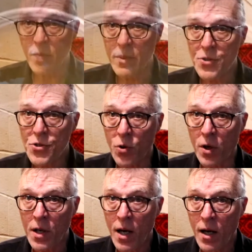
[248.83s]
bit
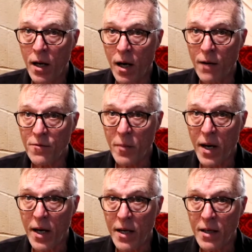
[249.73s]
short of
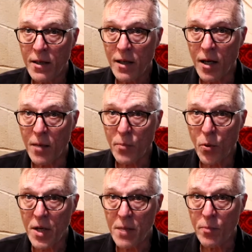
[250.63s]
my
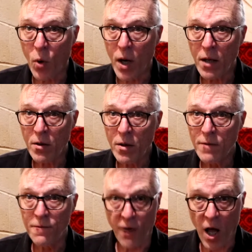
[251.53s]
pre-boil
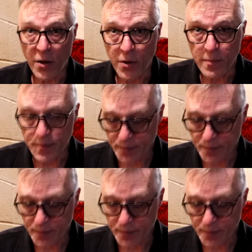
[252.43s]
volume.